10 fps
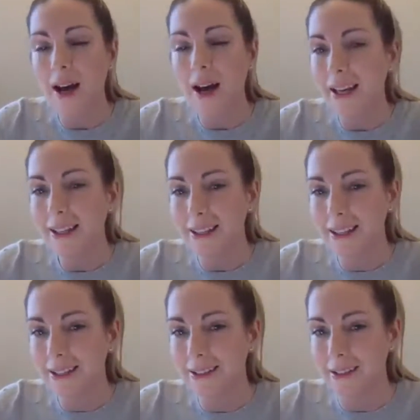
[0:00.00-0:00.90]
8
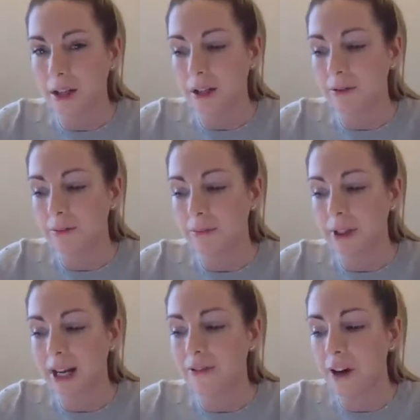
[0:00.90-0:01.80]
years ago,
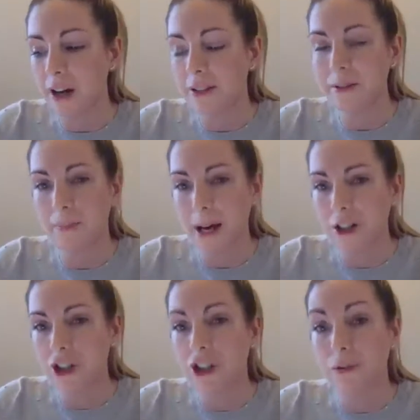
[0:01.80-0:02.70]
when I first
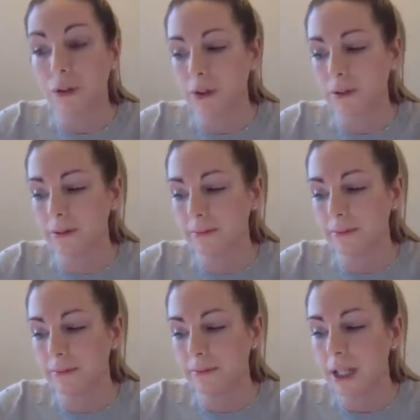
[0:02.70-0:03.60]
met Siobhan,
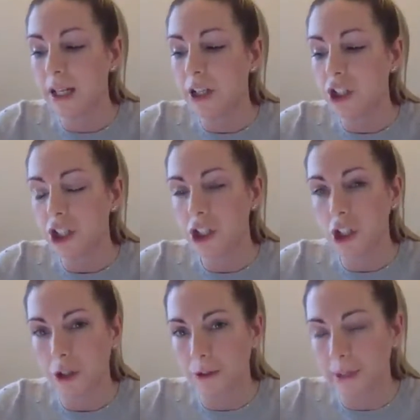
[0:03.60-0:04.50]
she
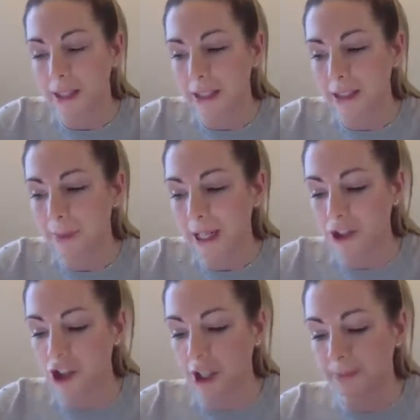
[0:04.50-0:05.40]
showed me this
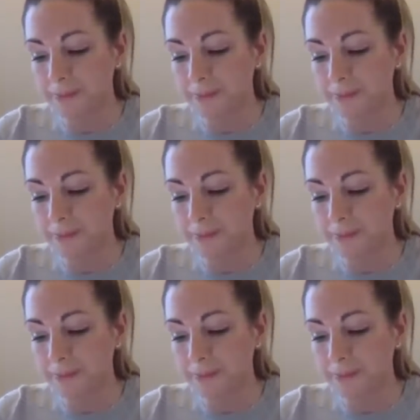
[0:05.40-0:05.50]
picture.